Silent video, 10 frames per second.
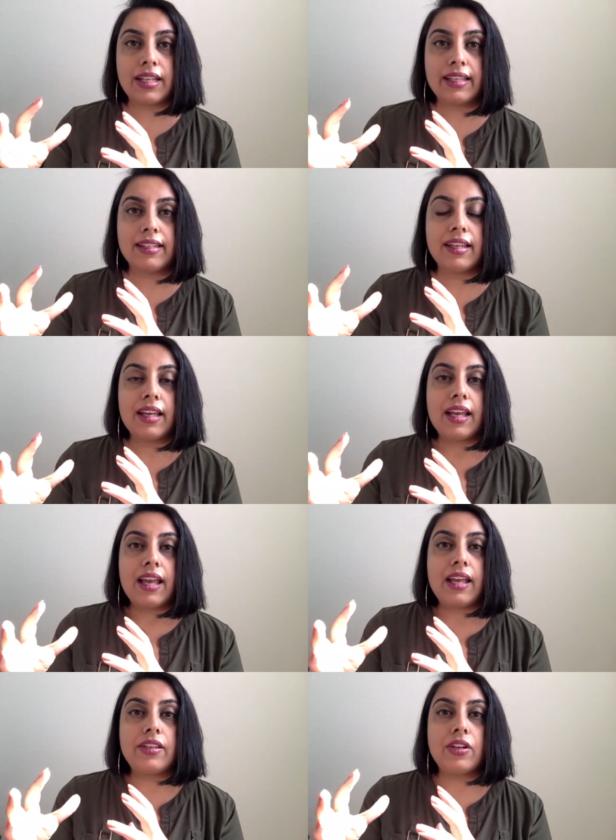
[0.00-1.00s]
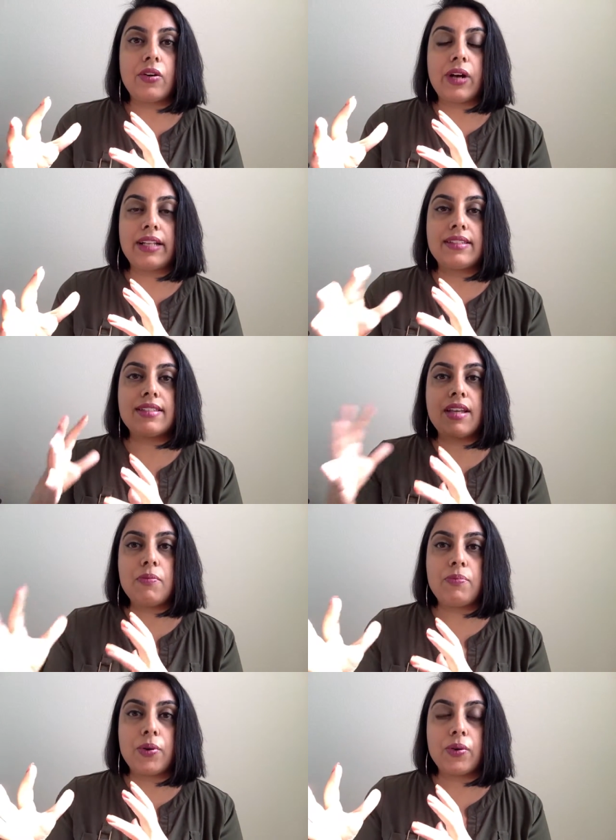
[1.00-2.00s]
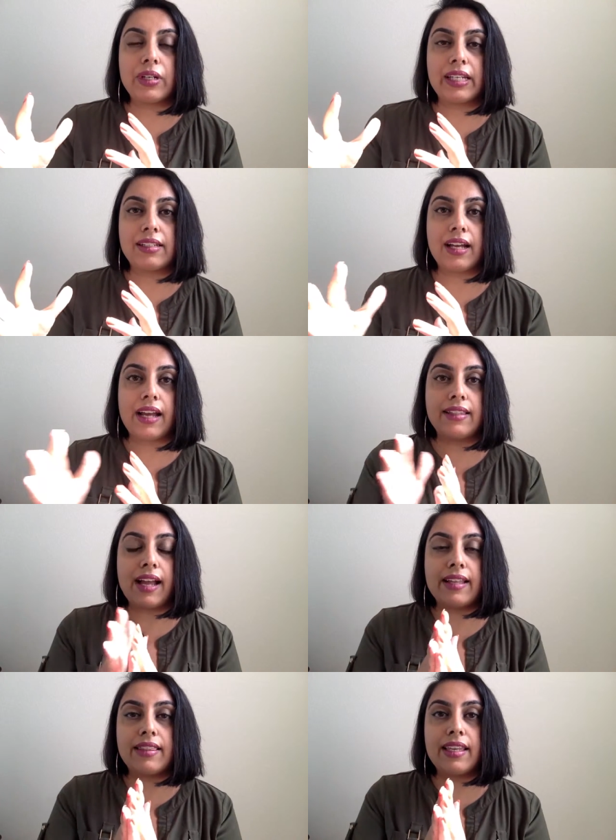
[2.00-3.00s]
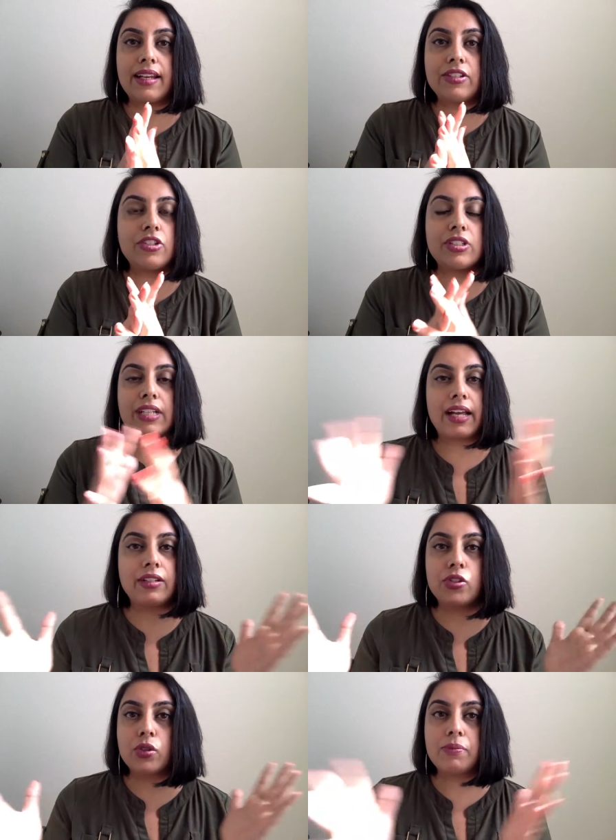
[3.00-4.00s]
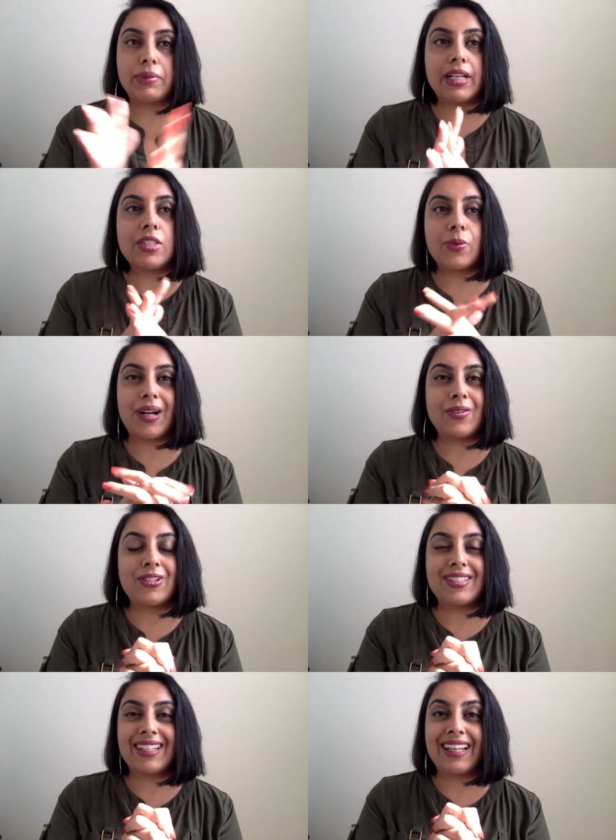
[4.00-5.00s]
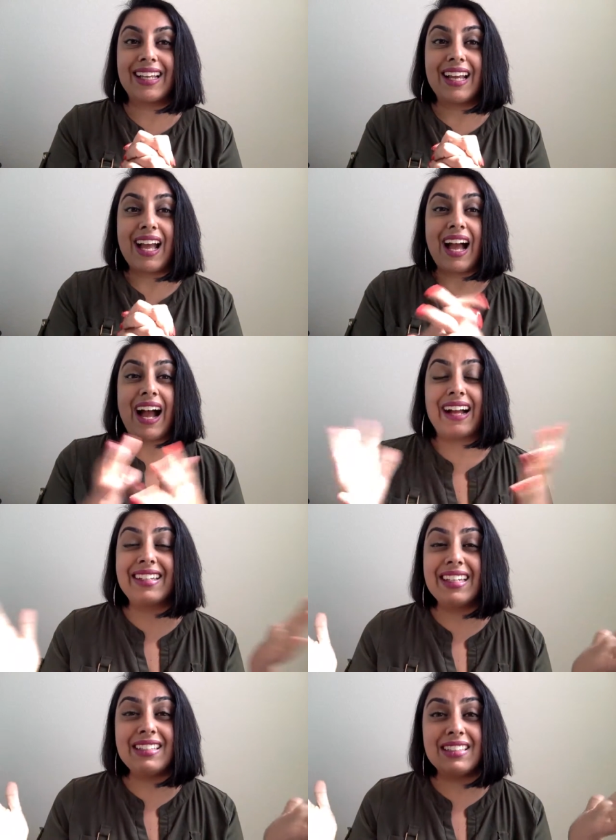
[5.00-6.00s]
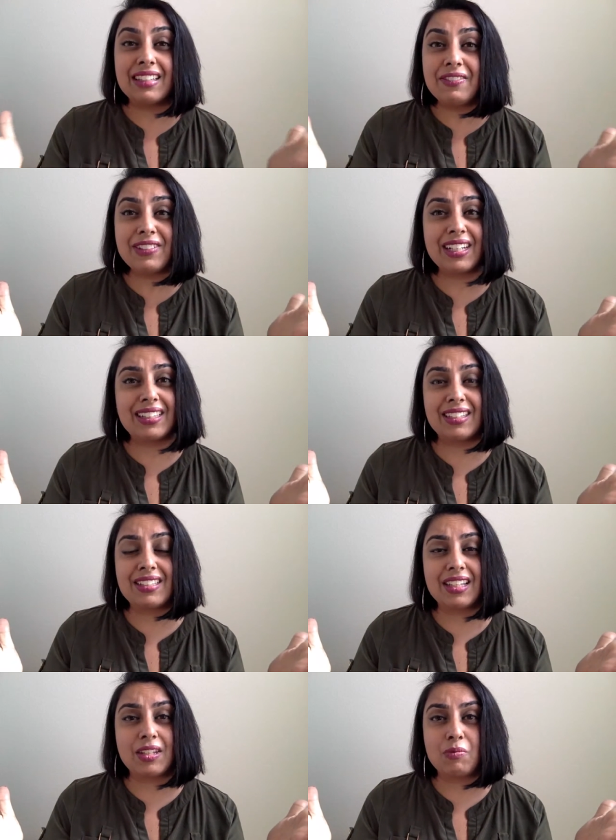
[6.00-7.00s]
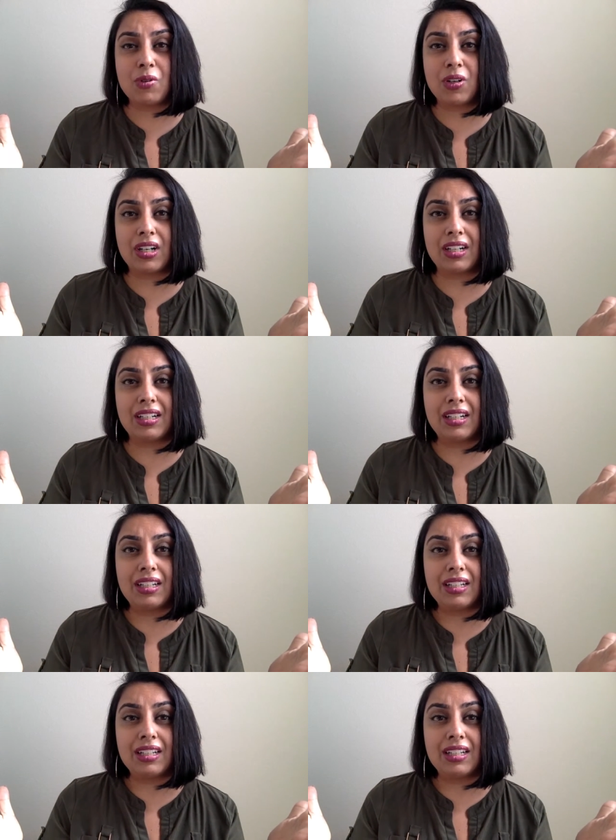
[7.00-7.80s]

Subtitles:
And, at some point, I think I just got into a place where I was just like, I can't live like this anymore.